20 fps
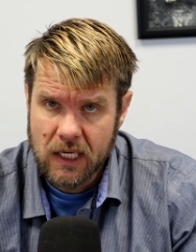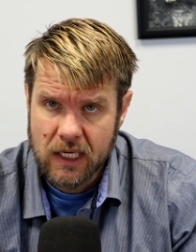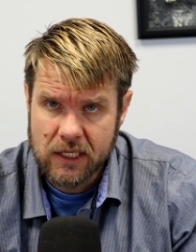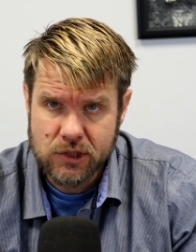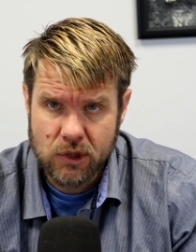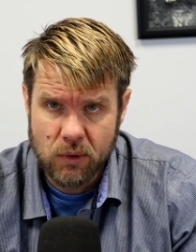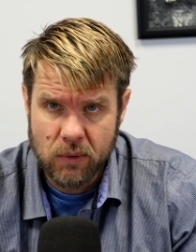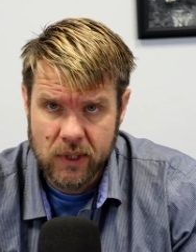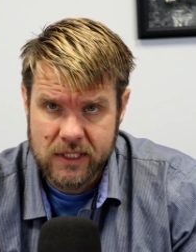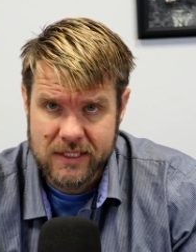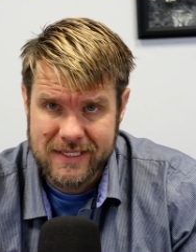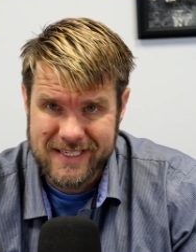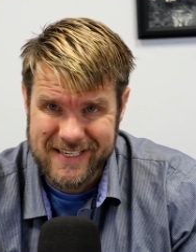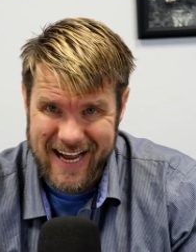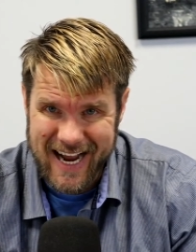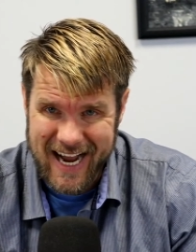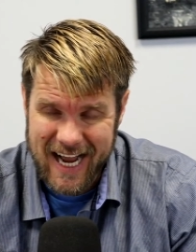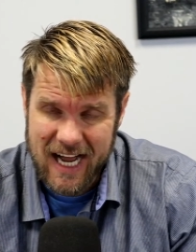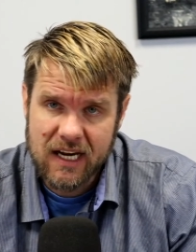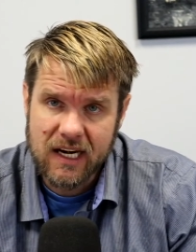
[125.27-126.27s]
So it is
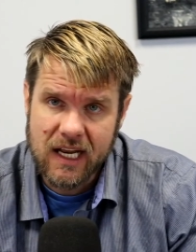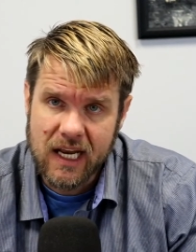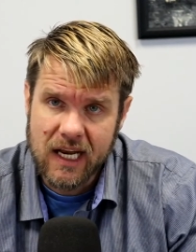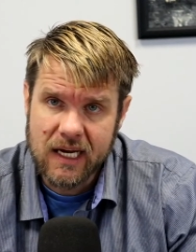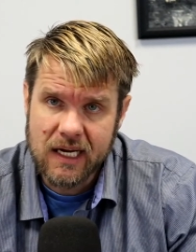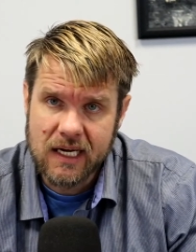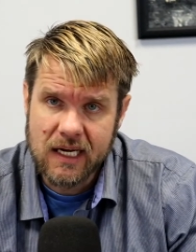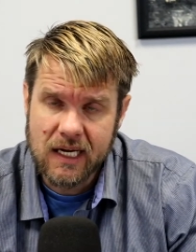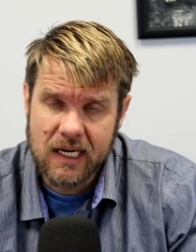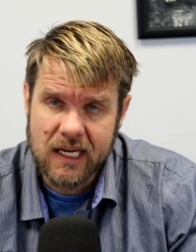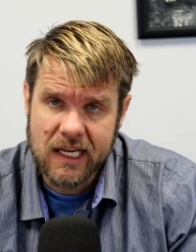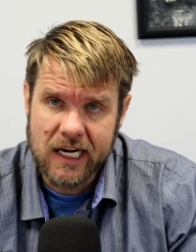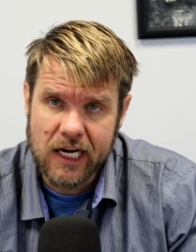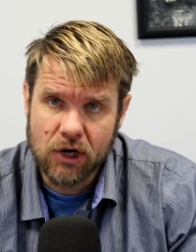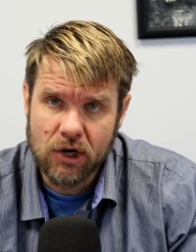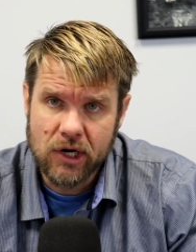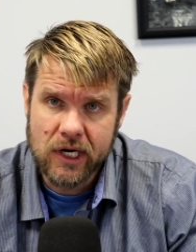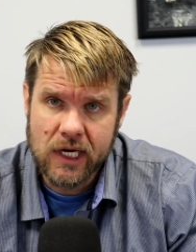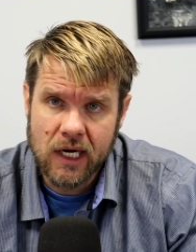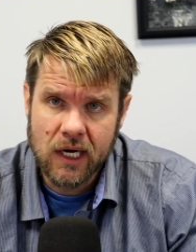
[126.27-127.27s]
not an
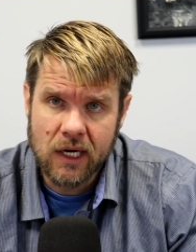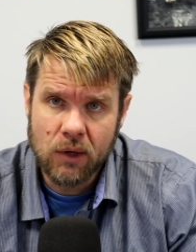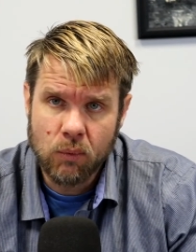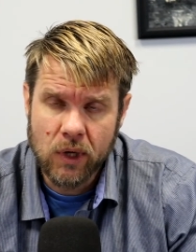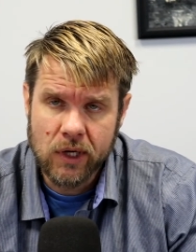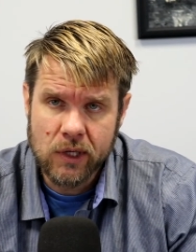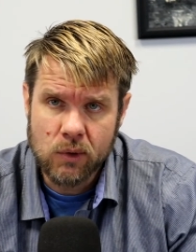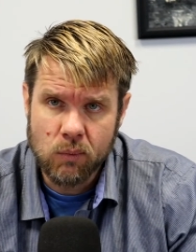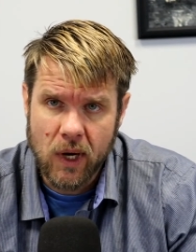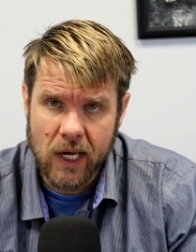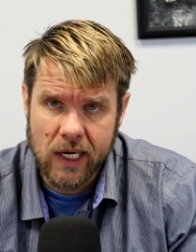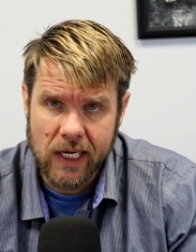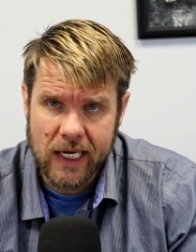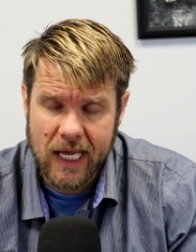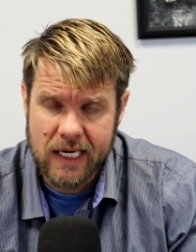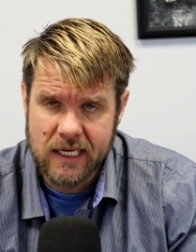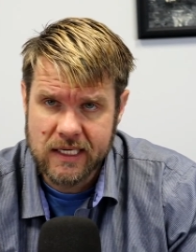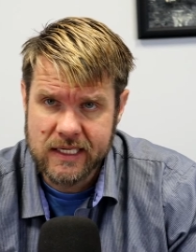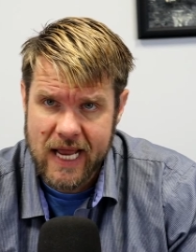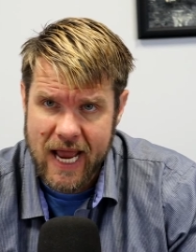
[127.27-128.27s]
area where you want to
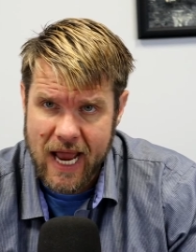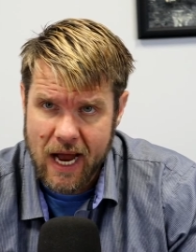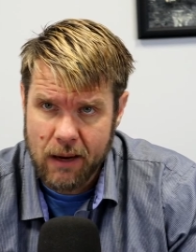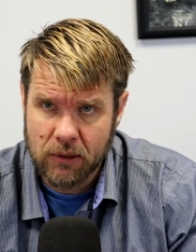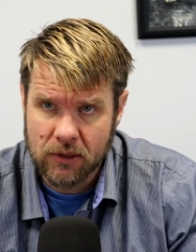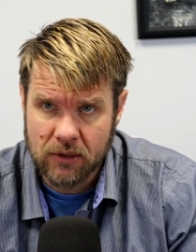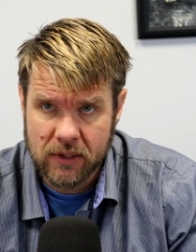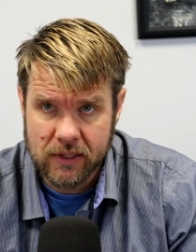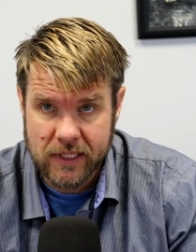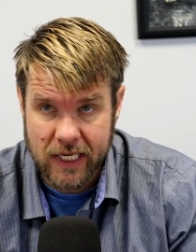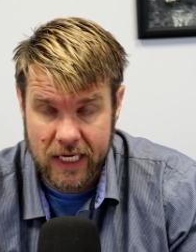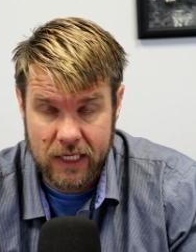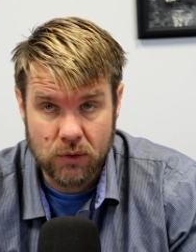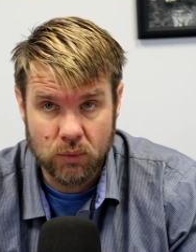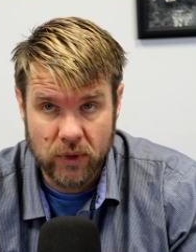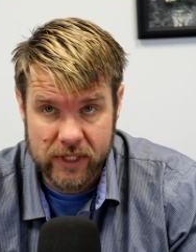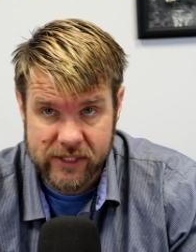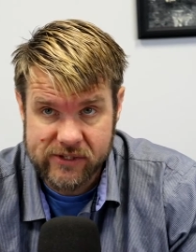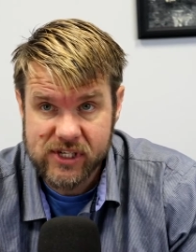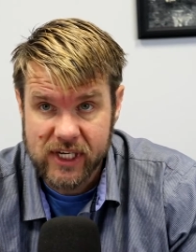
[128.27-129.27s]
kind of dabble and take
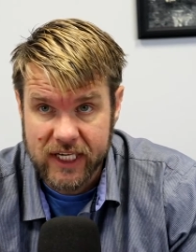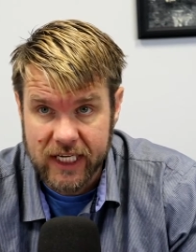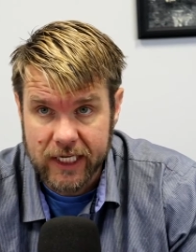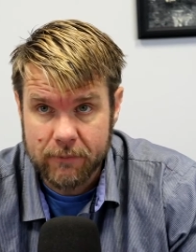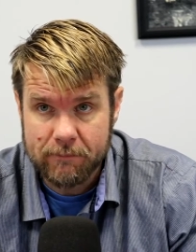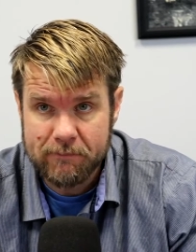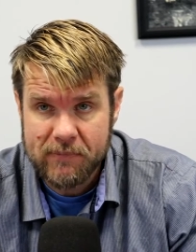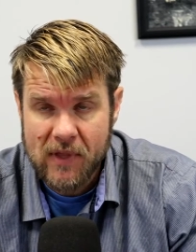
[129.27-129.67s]
risk in.